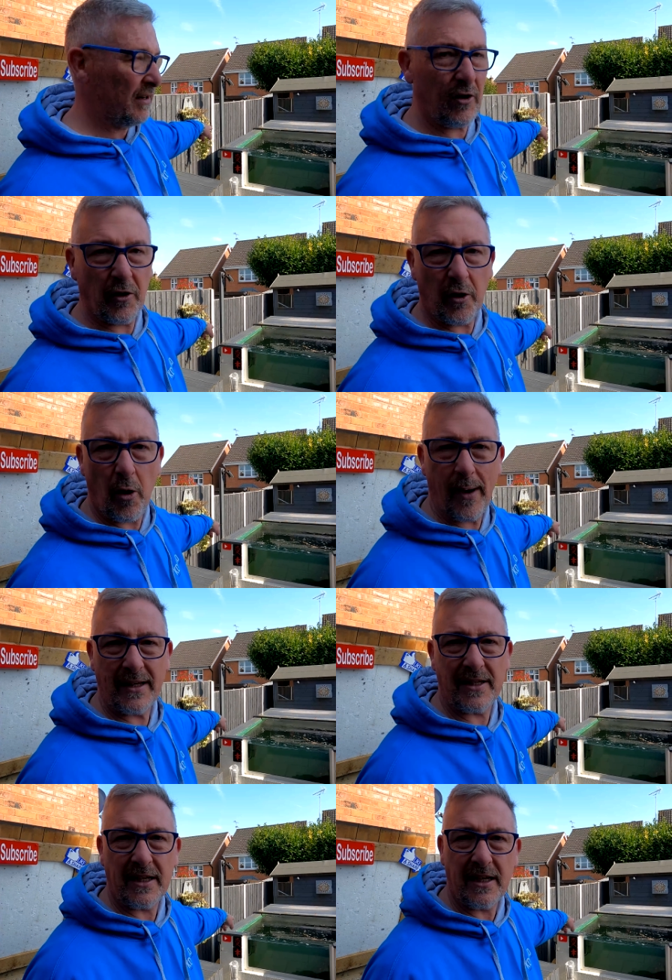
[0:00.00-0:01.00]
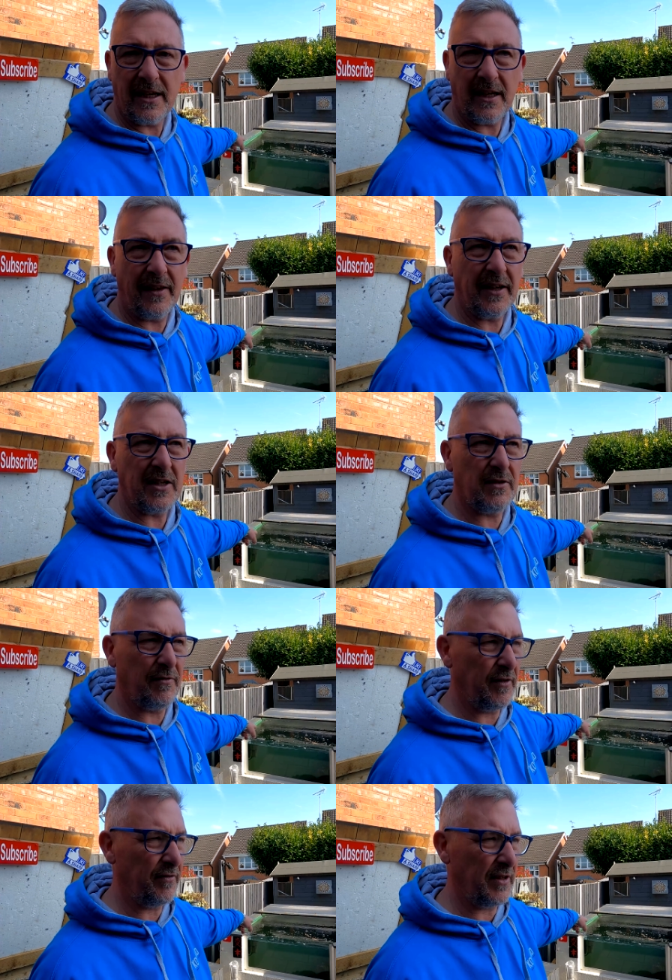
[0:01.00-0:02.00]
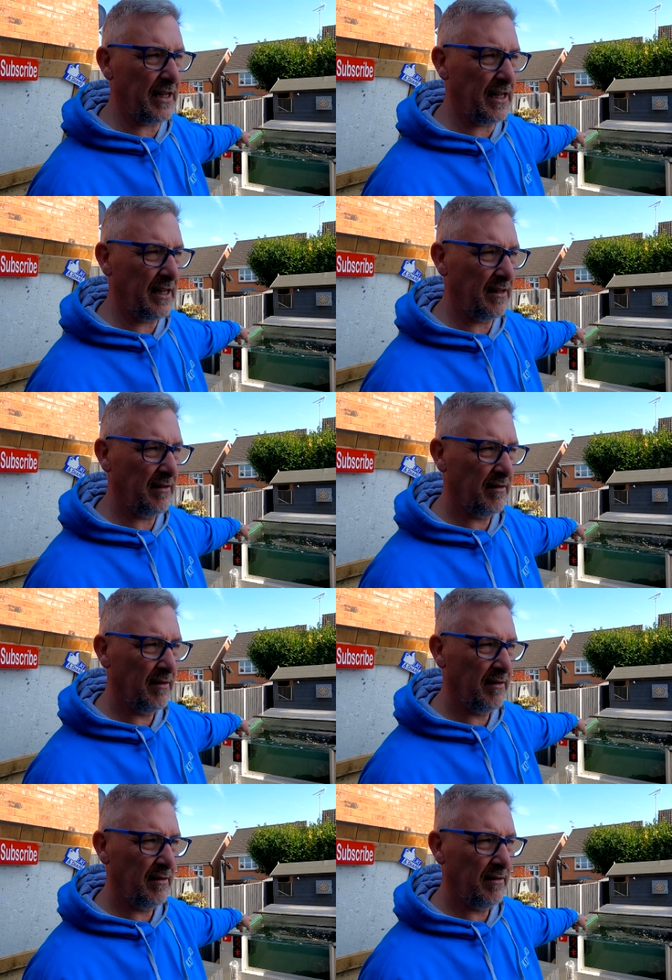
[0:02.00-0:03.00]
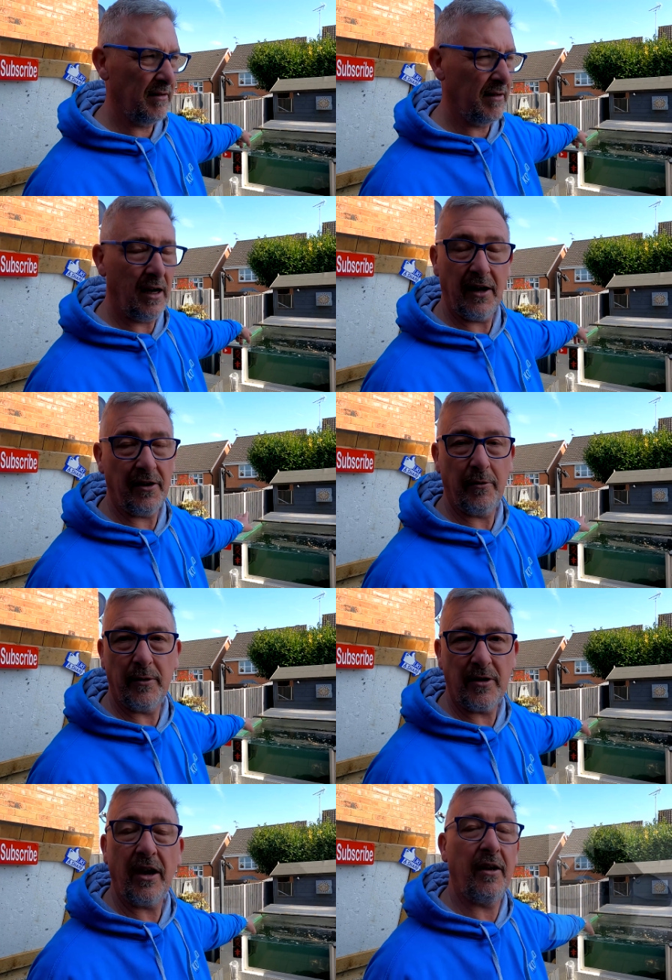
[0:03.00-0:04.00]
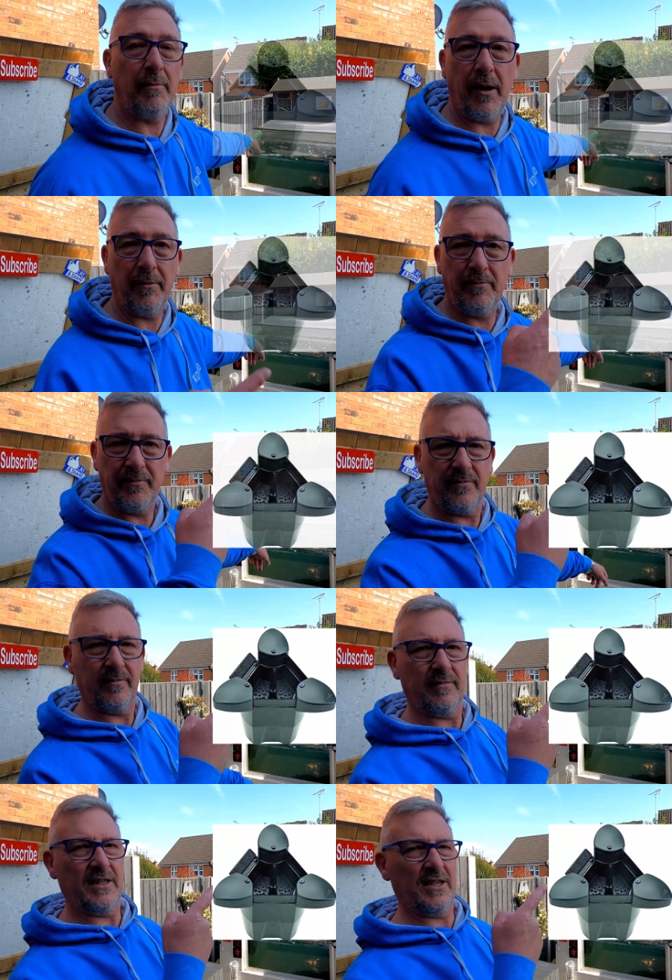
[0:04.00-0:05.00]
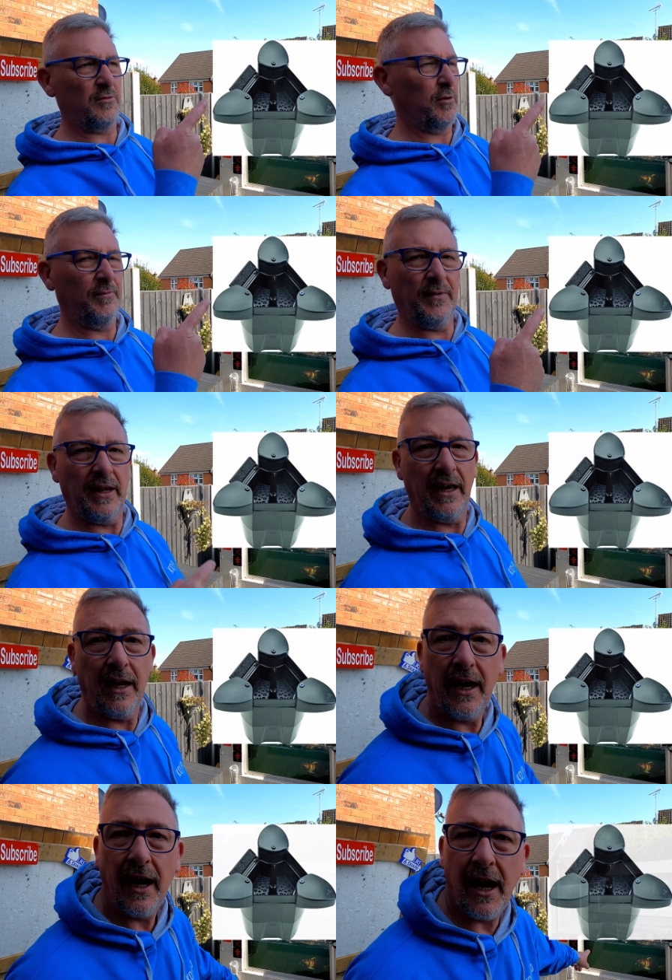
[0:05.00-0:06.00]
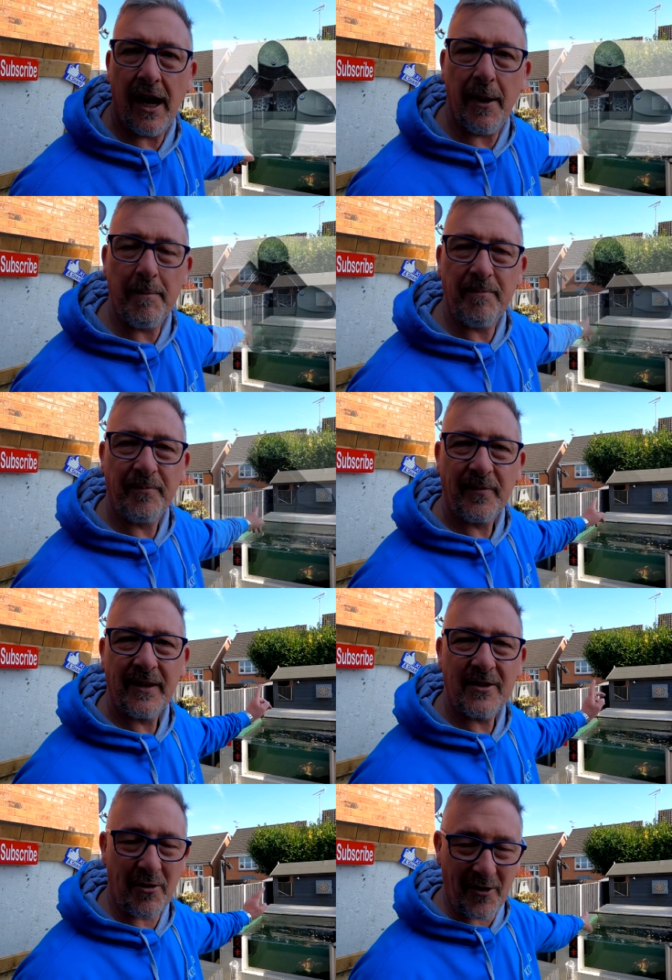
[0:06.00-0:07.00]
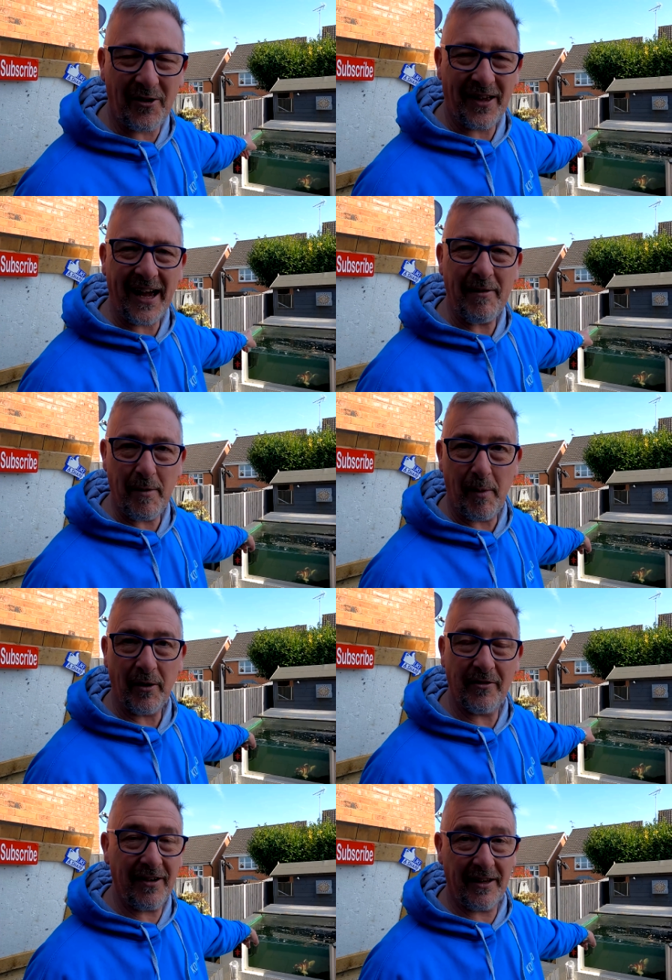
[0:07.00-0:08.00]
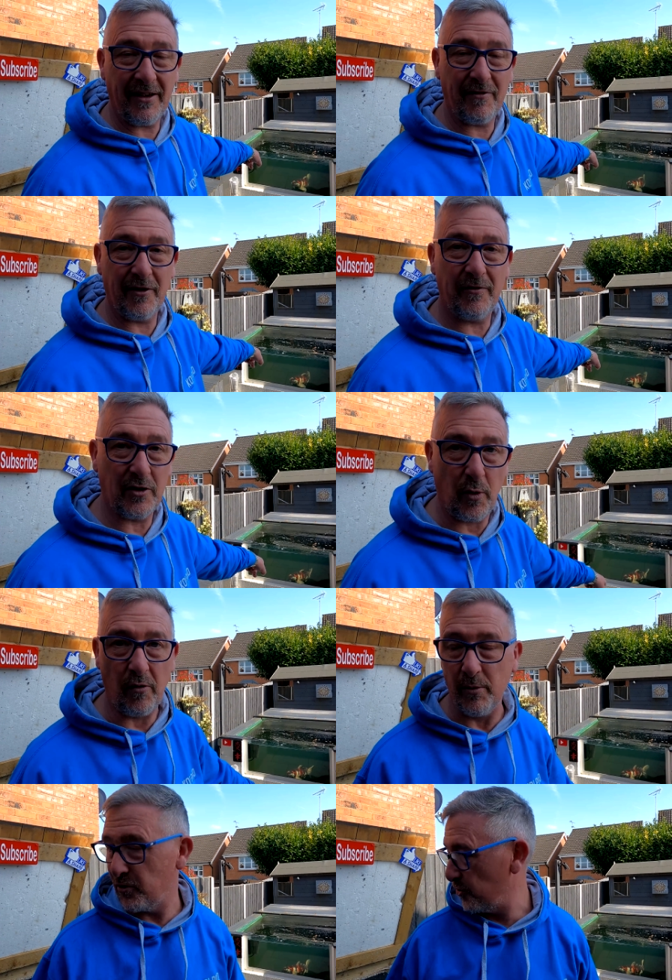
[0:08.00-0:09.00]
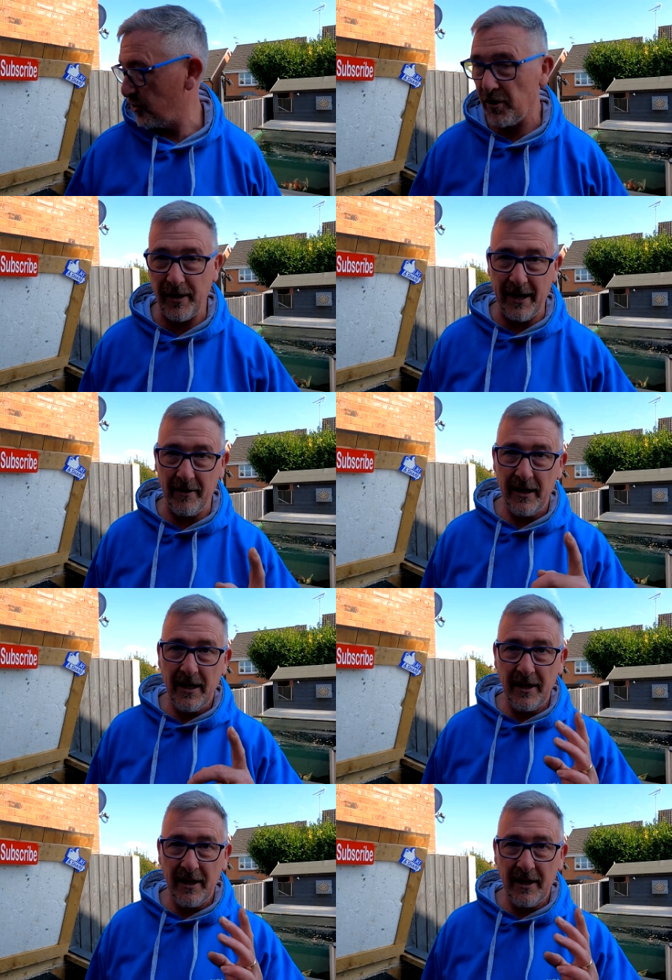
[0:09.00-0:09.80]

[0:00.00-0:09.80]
I've got the Oasi, I think it's the 50. I don't know which. It's this one. So I've got that in my pond. I've had it there for 12 months or so now.